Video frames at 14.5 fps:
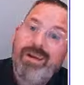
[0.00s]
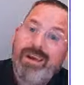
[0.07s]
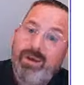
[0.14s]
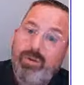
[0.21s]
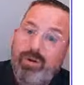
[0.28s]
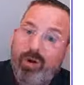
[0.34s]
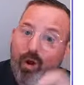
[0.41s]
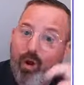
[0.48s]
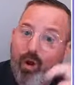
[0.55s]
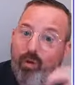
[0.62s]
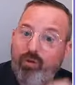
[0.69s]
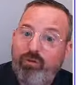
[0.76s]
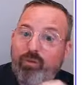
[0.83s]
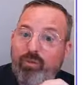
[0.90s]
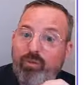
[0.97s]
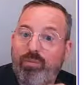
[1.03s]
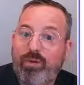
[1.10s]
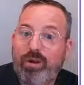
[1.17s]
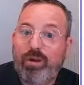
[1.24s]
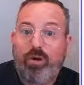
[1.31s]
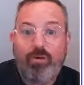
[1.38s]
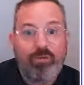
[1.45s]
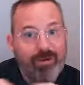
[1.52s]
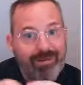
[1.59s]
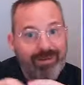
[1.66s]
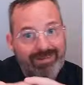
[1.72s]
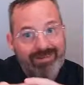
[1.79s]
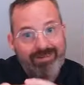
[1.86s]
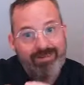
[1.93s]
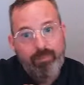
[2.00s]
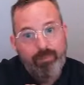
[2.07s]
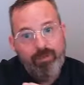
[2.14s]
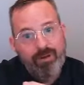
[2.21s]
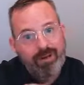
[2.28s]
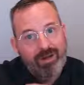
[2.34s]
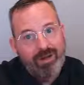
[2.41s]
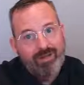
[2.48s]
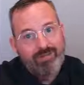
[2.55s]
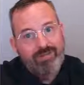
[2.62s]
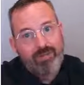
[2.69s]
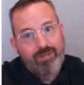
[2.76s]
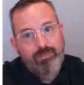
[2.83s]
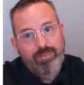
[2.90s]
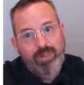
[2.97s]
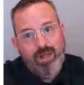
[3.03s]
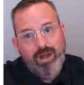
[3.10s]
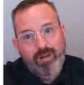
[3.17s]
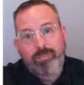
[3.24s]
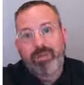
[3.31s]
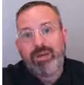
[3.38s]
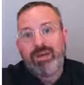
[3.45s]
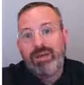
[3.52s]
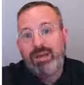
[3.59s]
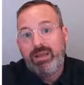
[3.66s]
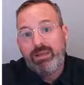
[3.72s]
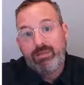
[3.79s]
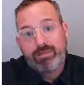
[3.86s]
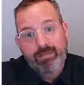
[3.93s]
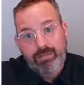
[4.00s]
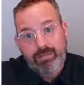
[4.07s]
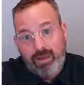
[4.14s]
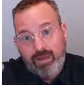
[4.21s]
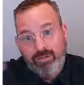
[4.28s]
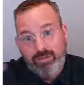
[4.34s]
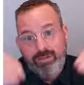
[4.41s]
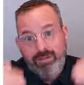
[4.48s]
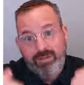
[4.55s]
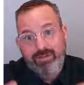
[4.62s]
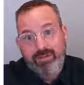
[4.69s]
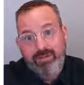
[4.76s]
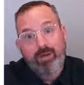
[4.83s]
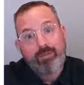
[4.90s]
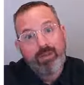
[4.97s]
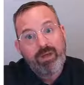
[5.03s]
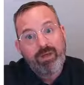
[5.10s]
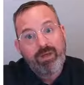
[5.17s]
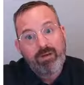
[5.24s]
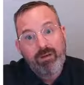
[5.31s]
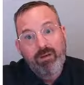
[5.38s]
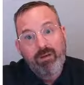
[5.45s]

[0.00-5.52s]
it would also bring over in a separate content block beneath everything that's come in.